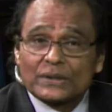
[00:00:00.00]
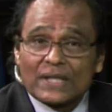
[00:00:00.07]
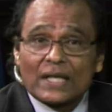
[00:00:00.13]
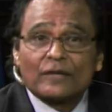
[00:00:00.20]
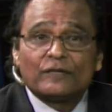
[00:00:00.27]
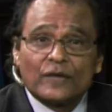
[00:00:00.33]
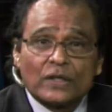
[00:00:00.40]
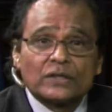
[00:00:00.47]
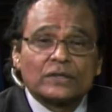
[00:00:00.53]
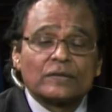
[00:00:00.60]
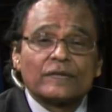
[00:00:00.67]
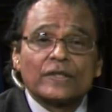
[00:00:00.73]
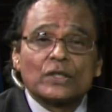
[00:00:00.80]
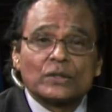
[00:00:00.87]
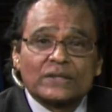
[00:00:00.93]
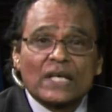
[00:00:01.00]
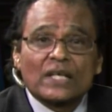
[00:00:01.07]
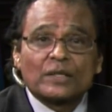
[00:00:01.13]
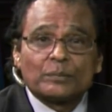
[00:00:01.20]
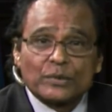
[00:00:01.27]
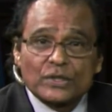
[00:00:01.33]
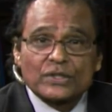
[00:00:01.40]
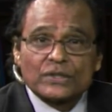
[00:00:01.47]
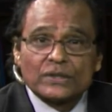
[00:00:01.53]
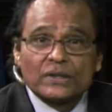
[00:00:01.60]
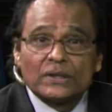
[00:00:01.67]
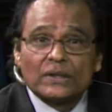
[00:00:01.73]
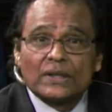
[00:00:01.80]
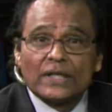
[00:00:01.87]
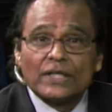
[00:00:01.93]
founder of the Kotak Personal
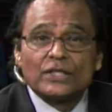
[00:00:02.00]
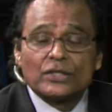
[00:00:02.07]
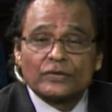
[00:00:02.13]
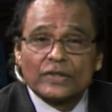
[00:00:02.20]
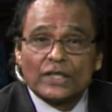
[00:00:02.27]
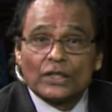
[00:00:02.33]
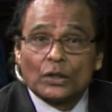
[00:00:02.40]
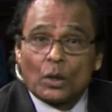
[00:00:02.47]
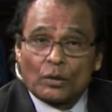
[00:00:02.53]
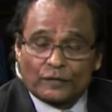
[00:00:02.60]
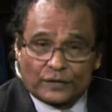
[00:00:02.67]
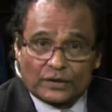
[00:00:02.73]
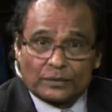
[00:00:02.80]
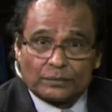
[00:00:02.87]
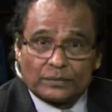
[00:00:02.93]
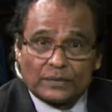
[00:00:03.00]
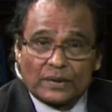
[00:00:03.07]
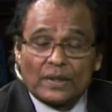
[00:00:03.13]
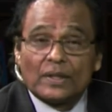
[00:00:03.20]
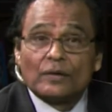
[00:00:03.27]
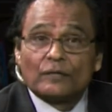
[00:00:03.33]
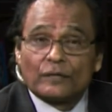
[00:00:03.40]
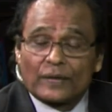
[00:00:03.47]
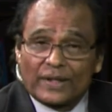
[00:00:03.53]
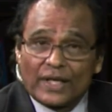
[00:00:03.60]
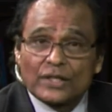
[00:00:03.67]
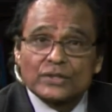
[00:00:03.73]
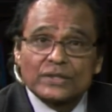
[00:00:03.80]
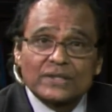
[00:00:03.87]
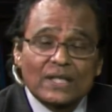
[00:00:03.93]
Injury Law Firm. For the
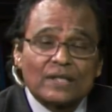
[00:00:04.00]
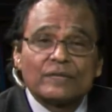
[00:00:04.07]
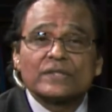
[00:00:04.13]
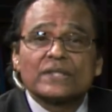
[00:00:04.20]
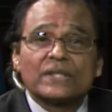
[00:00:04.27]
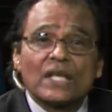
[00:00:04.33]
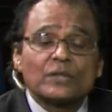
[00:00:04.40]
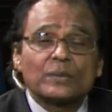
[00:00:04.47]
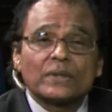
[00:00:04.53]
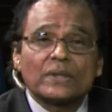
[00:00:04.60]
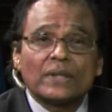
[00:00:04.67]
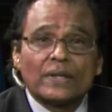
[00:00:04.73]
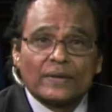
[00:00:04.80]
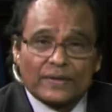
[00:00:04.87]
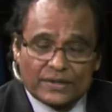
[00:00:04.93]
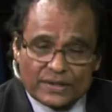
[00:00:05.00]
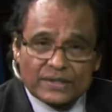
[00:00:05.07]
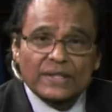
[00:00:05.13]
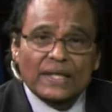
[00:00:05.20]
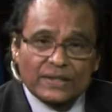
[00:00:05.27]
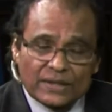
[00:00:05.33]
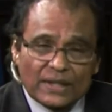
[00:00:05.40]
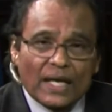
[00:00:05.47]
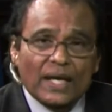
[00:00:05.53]
Asian Television Network, this is Kenty Kan.